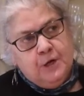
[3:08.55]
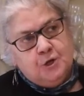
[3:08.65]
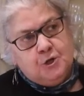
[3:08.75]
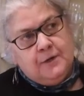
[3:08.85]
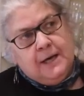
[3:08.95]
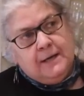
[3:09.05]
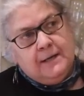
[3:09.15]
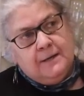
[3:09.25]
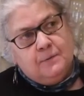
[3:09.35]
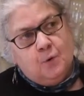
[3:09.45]
so that
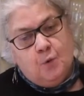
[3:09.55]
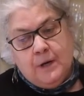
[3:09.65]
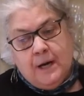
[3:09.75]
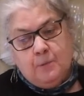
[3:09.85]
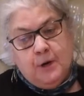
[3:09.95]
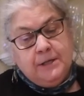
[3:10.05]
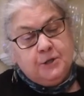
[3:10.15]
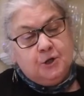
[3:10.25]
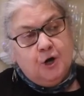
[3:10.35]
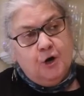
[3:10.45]
when I'm ready
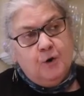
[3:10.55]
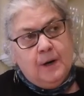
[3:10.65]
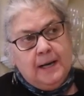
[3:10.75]
to go,